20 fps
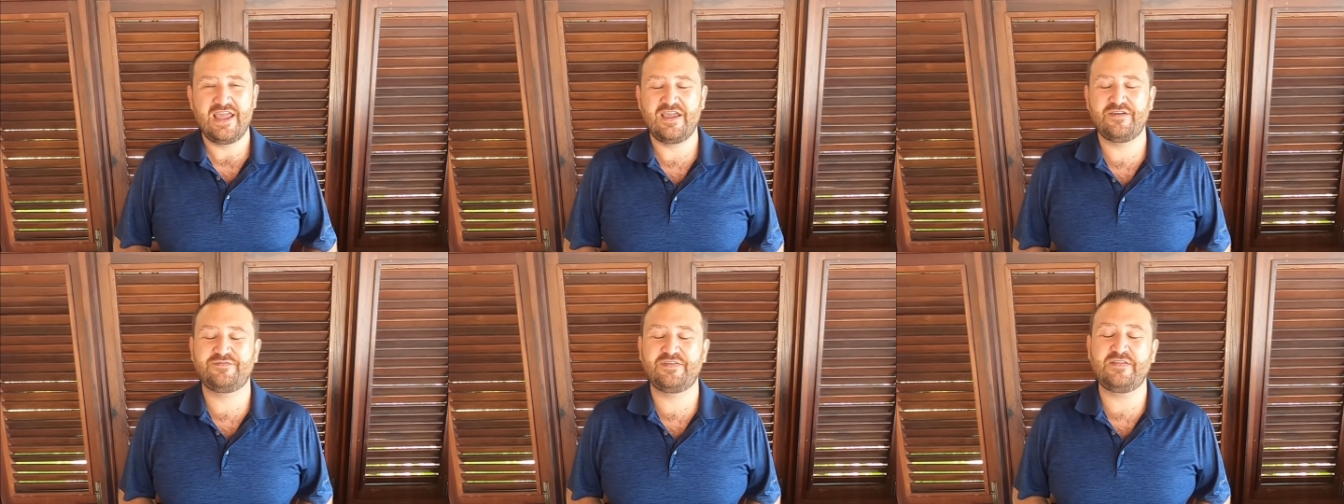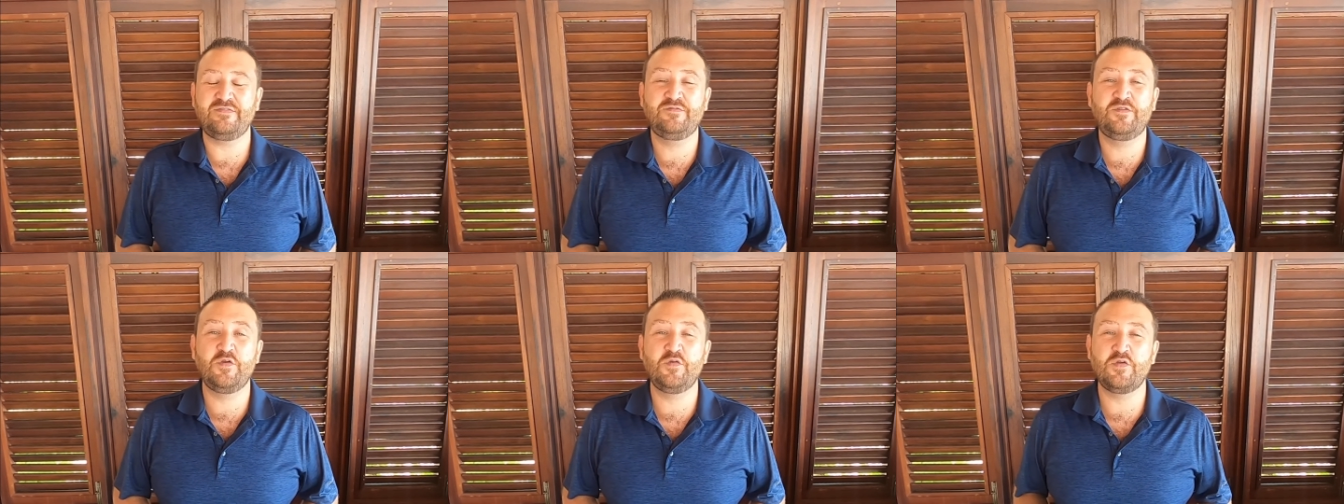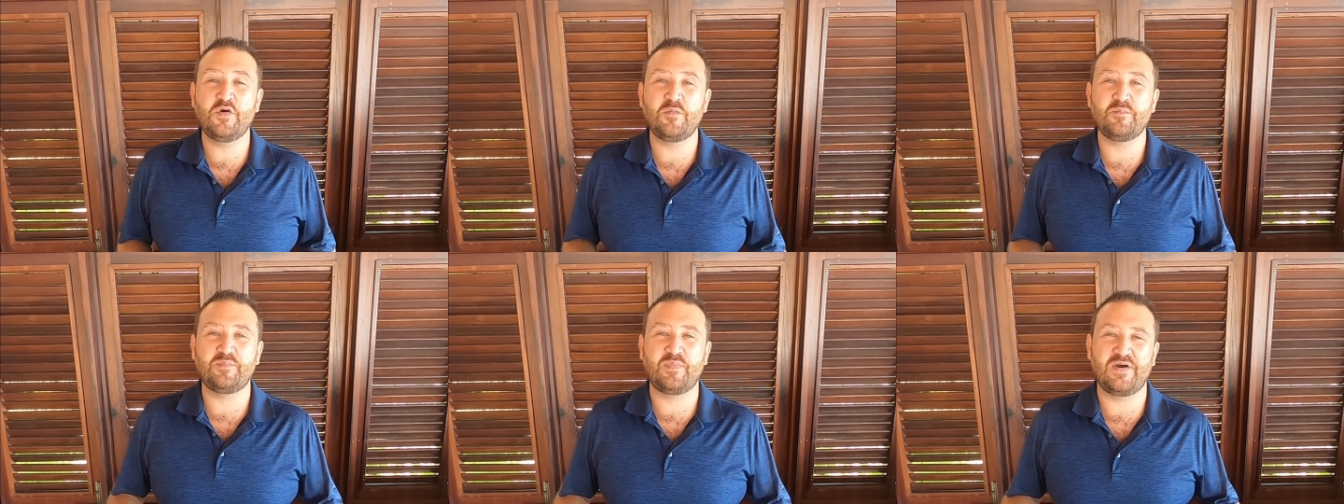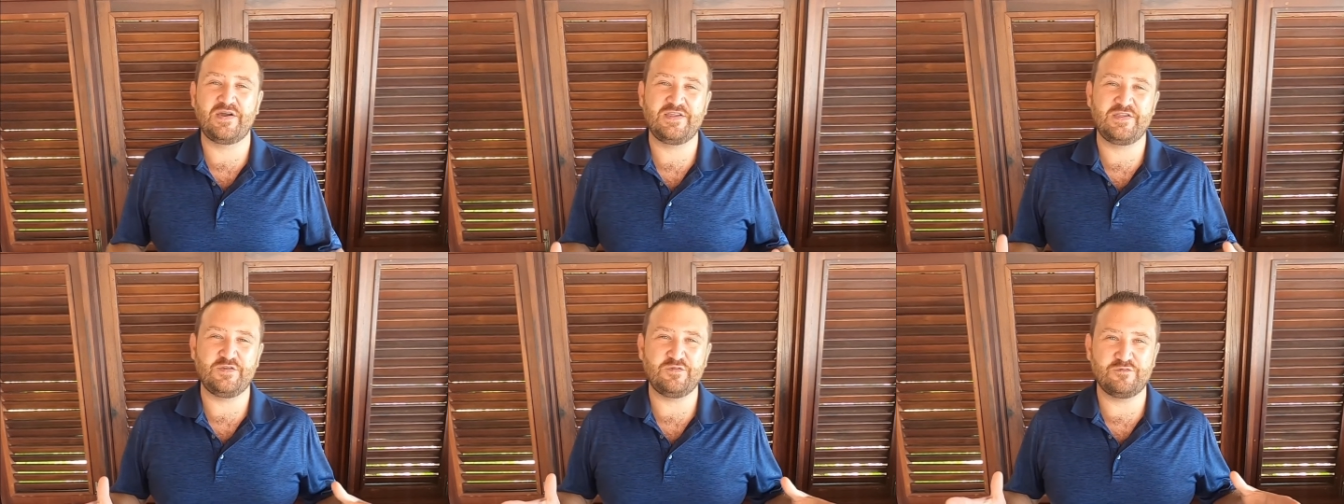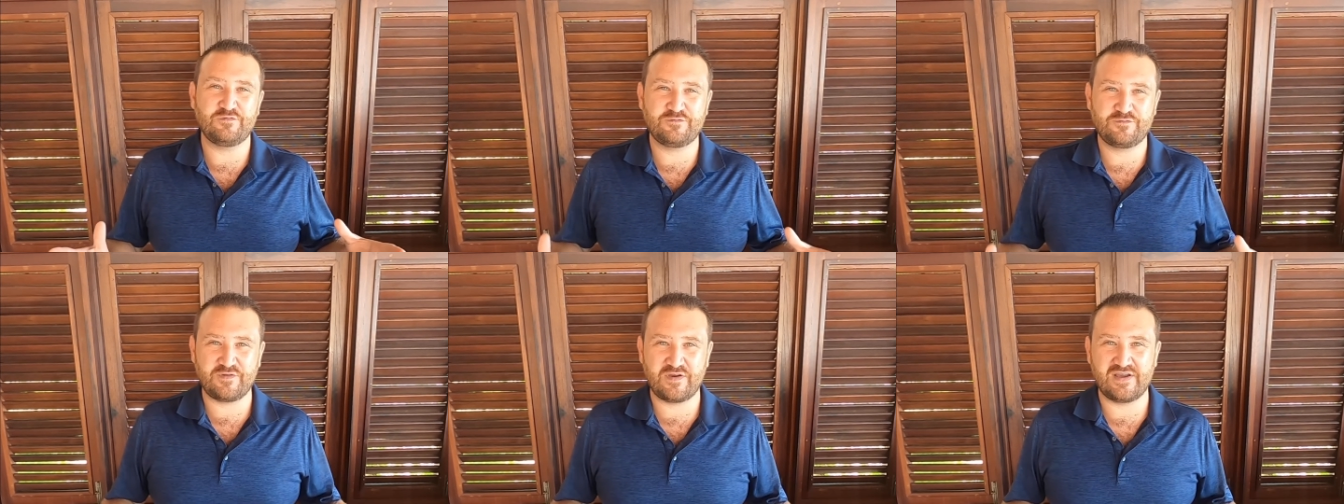if they do not buy
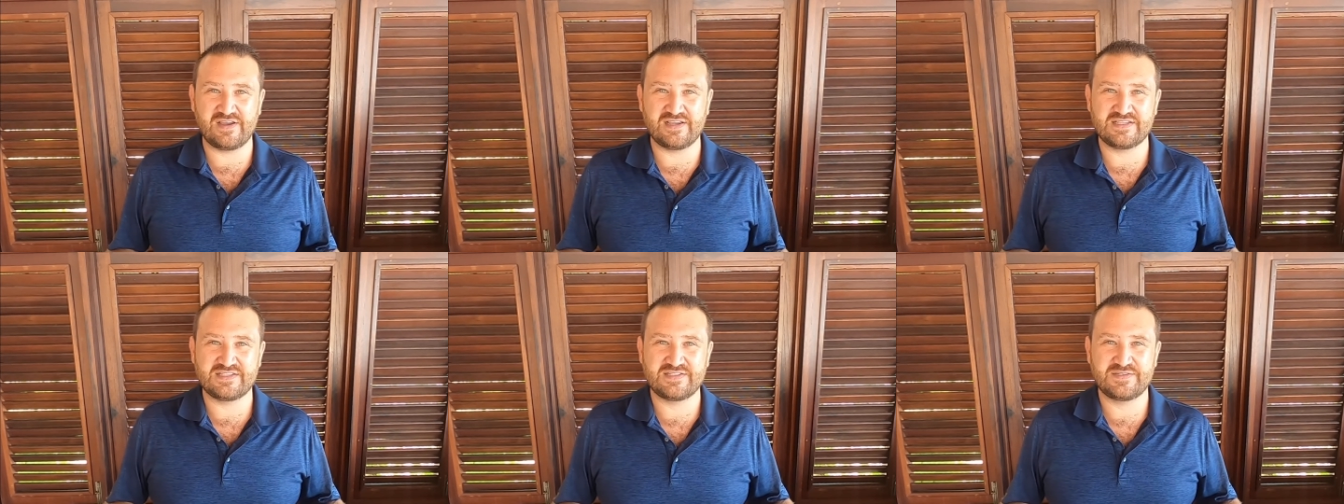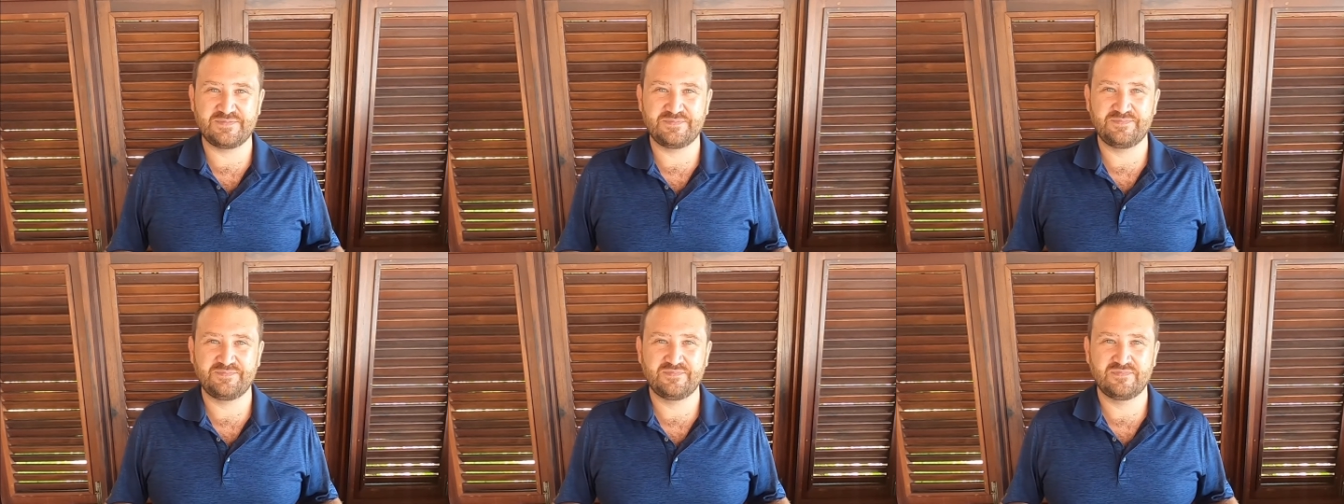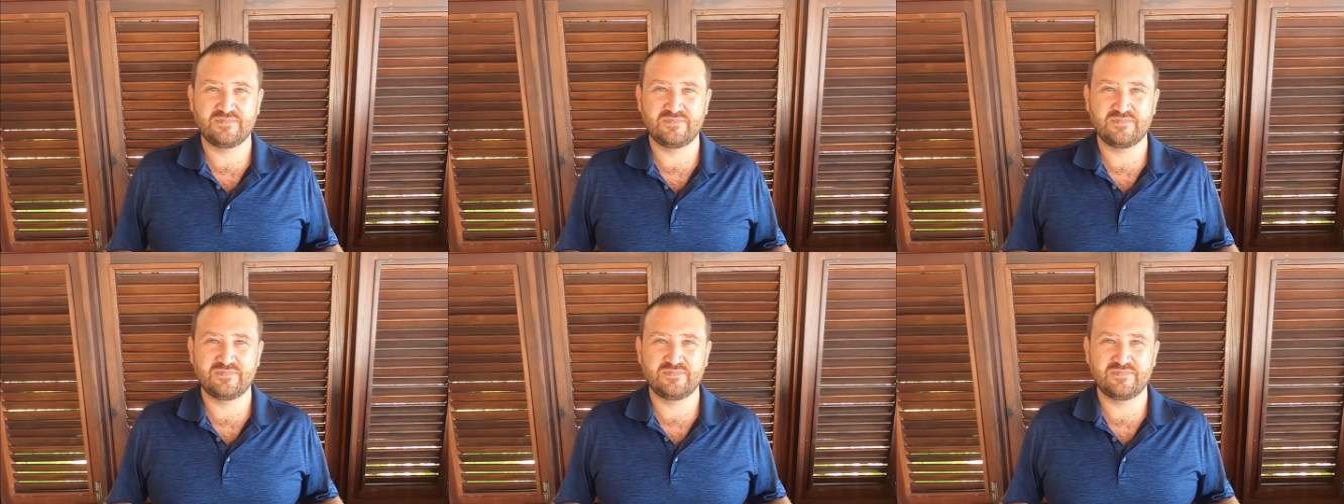you first.